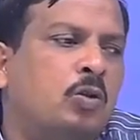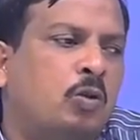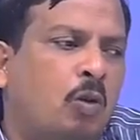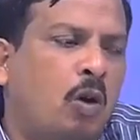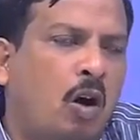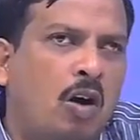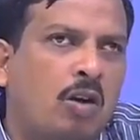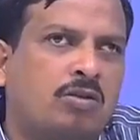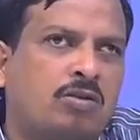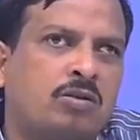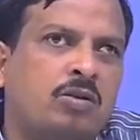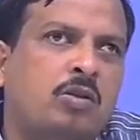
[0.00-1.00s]
course
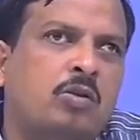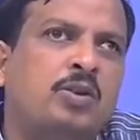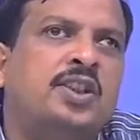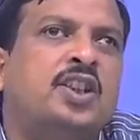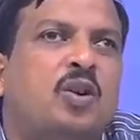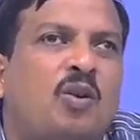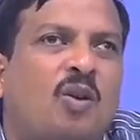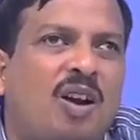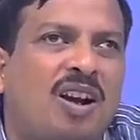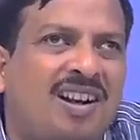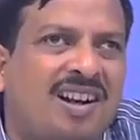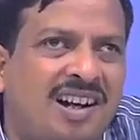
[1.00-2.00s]
which is
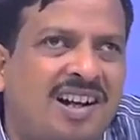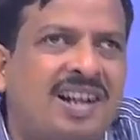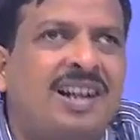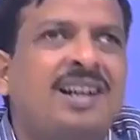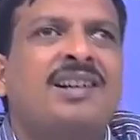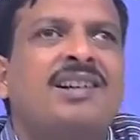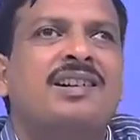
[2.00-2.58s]
already